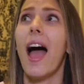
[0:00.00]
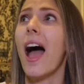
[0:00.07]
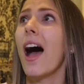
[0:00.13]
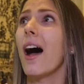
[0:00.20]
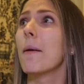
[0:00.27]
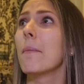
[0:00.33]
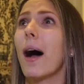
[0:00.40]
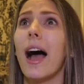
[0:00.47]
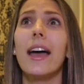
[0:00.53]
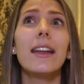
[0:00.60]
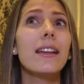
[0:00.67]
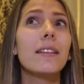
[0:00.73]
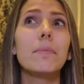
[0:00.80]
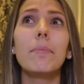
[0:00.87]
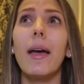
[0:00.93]
I
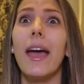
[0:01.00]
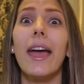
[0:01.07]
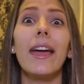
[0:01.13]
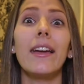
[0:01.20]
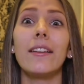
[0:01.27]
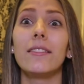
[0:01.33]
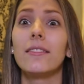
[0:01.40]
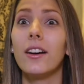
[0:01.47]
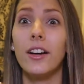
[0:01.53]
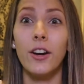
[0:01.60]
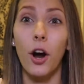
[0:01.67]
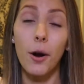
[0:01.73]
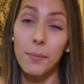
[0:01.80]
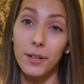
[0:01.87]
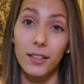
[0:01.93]
didn't pay an
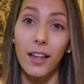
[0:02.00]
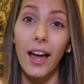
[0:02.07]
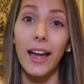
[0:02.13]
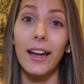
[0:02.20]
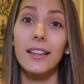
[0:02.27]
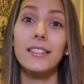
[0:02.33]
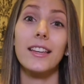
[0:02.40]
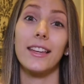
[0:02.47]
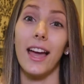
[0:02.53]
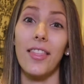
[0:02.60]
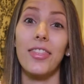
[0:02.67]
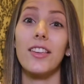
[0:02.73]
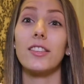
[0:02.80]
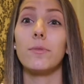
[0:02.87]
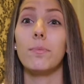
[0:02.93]
arm and a leg to
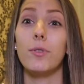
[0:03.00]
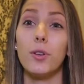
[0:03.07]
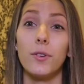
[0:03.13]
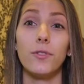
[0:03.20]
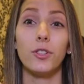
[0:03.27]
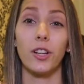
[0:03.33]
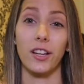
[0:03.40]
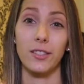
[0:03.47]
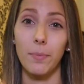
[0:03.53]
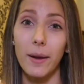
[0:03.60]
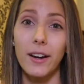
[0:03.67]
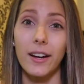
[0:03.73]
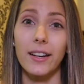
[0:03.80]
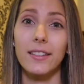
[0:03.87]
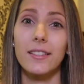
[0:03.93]
get this beautiful
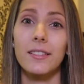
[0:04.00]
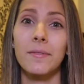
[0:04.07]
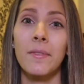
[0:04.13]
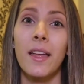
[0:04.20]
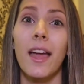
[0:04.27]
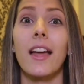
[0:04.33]
experience.